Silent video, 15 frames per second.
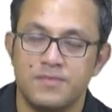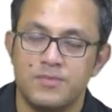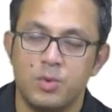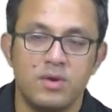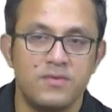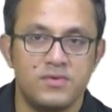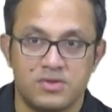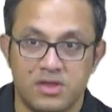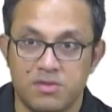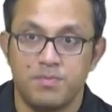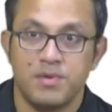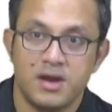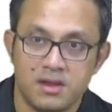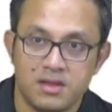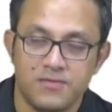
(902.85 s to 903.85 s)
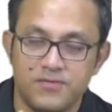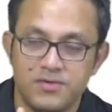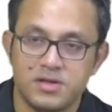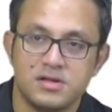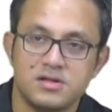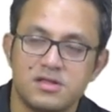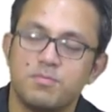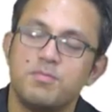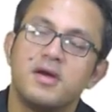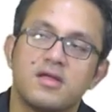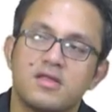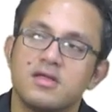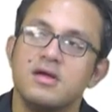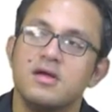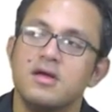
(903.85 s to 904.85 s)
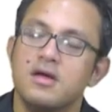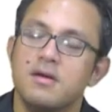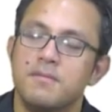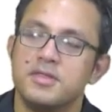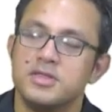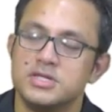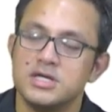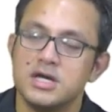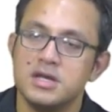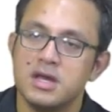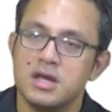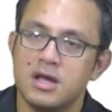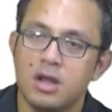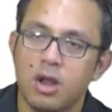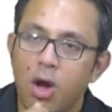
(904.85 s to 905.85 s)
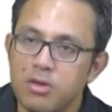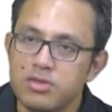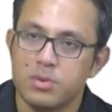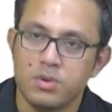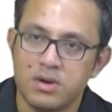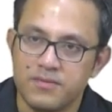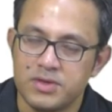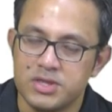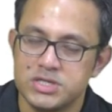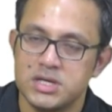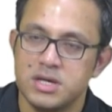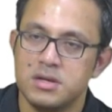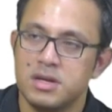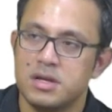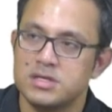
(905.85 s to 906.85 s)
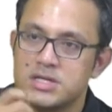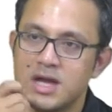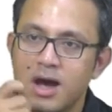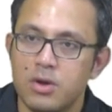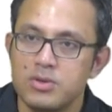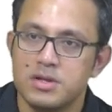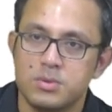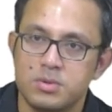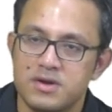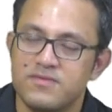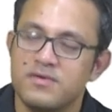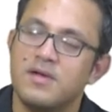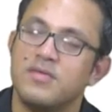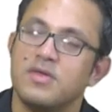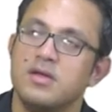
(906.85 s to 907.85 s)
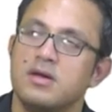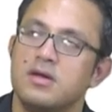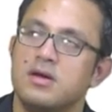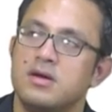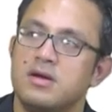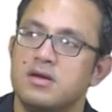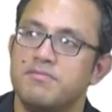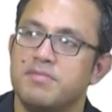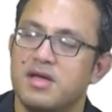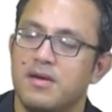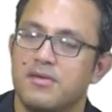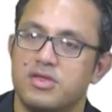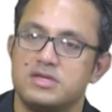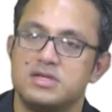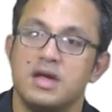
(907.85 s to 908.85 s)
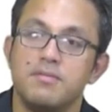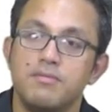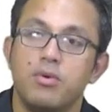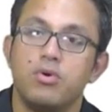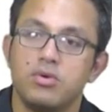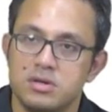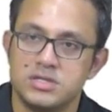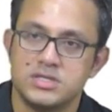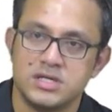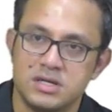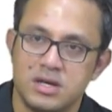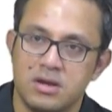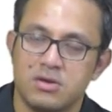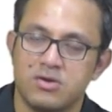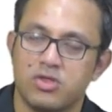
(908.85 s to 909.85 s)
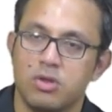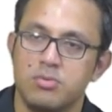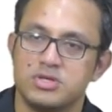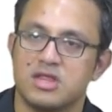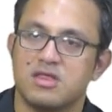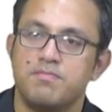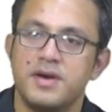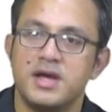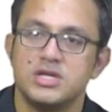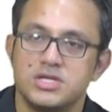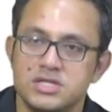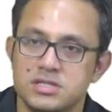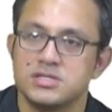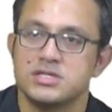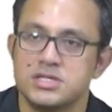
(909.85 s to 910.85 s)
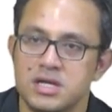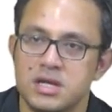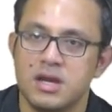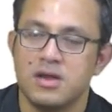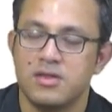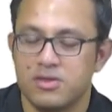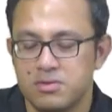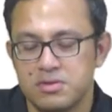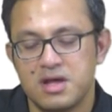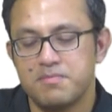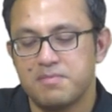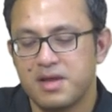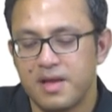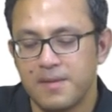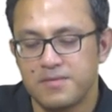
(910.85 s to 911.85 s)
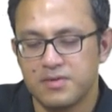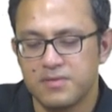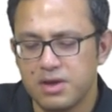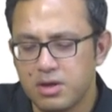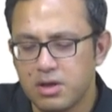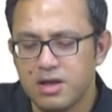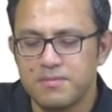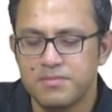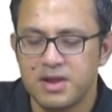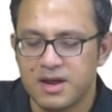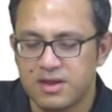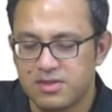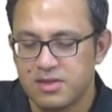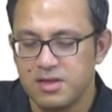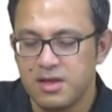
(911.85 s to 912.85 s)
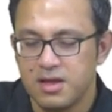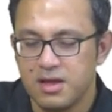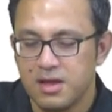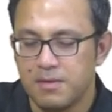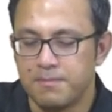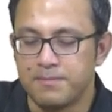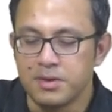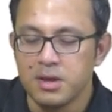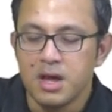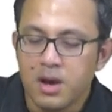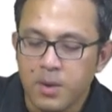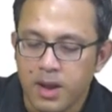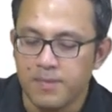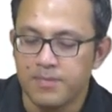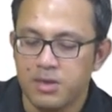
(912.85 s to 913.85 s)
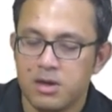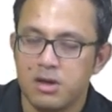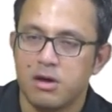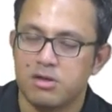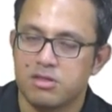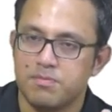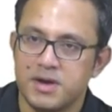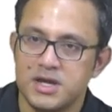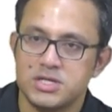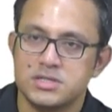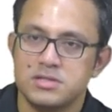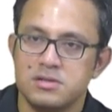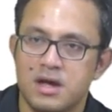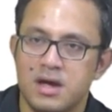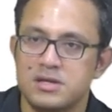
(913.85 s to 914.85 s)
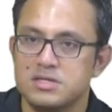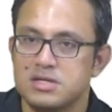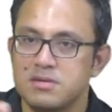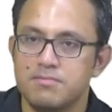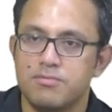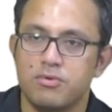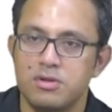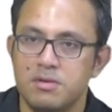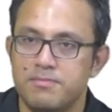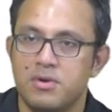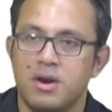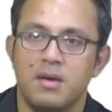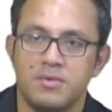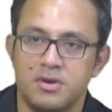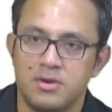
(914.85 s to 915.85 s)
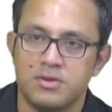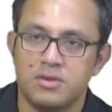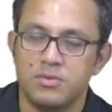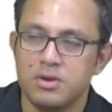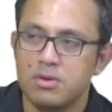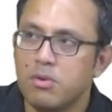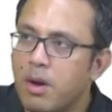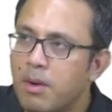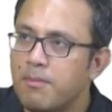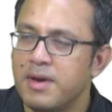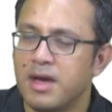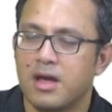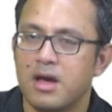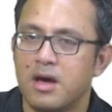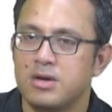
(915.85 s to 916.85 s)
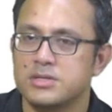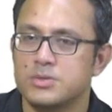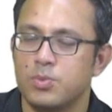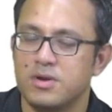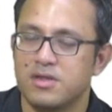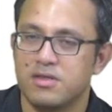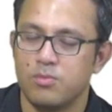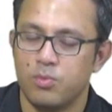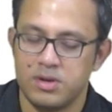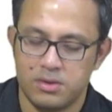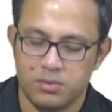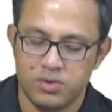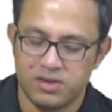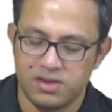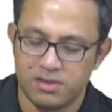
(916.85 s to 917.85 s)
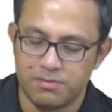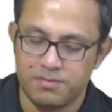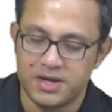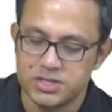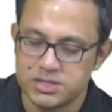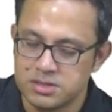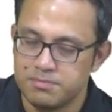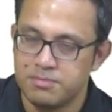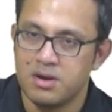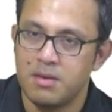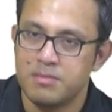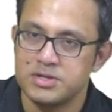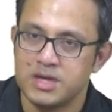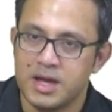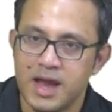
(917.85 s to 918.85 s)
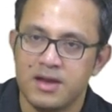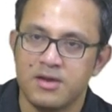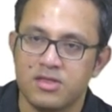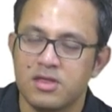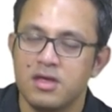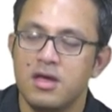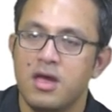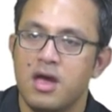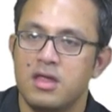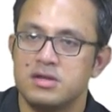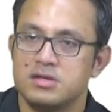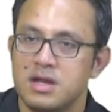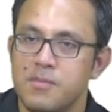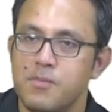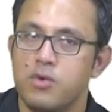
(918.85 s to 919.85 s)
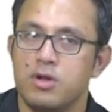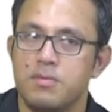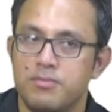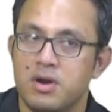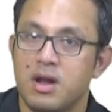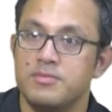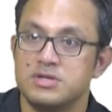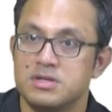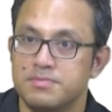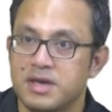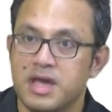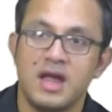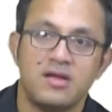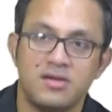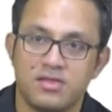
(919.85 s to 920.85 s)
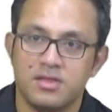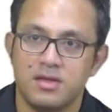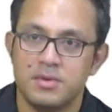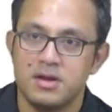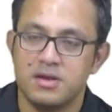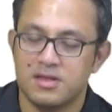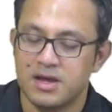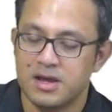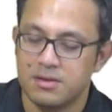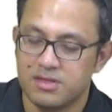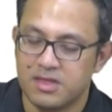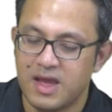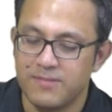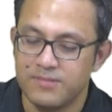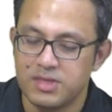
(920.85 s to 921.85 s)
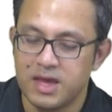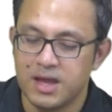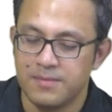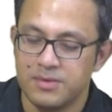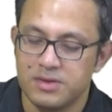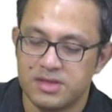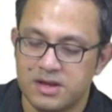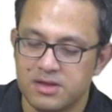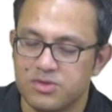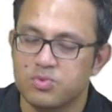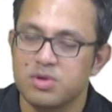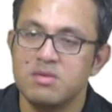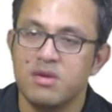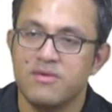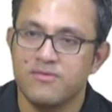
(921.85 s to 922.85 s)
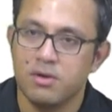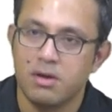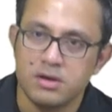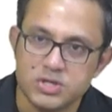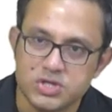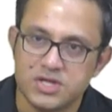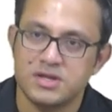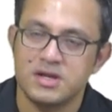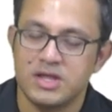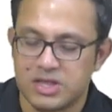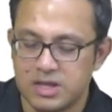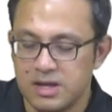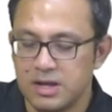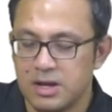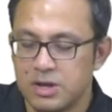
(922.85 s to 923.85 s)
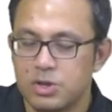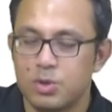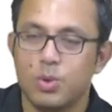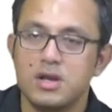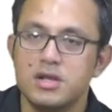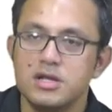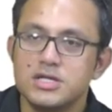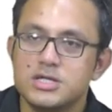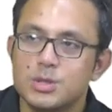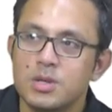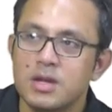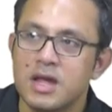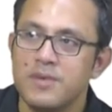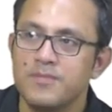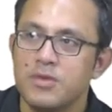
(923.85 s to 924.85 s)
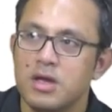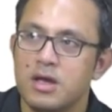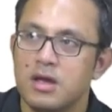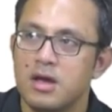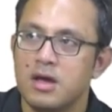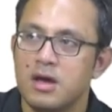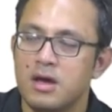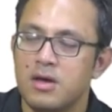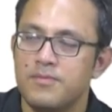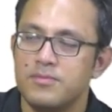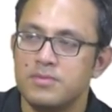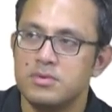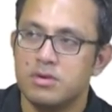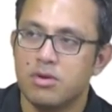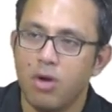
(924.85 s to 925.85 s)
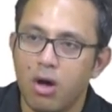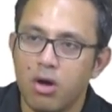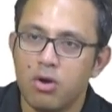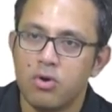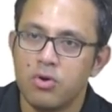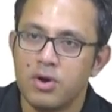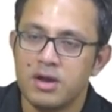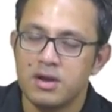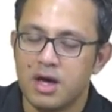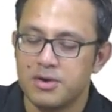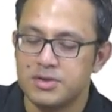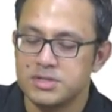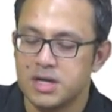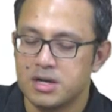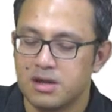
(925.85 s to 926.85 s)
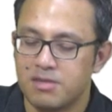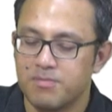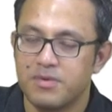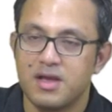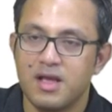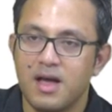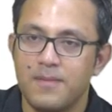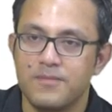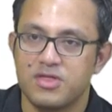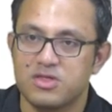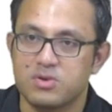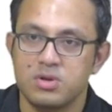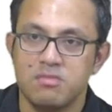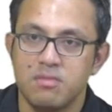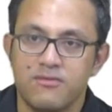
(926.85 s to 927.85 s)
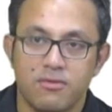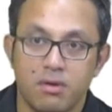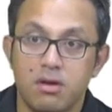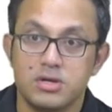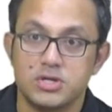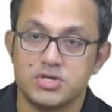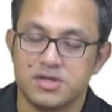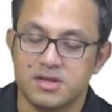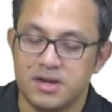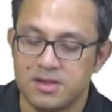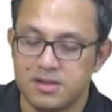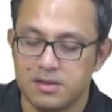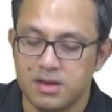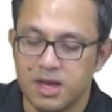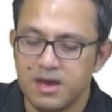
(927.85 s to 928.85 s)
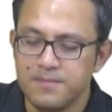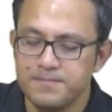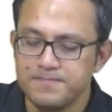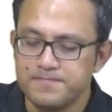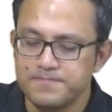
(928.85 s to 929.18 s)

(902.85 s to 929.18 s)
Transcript: The river is a space, a physical space. But the journey along the river, the journey down the river, uh, it becomes a temporal journey, not so much a spatial journey. So that becomes a very complex blurring of spatial and temporal parameters. So we don't go and make out what's when once the spatial parameter ends and the temporal parameter begins. I mean, it's like the same thing. It's like a stream of consciousness. So quite literally, uh, Congo and Heart of Darkness becomes a stream of consciousness. Okay.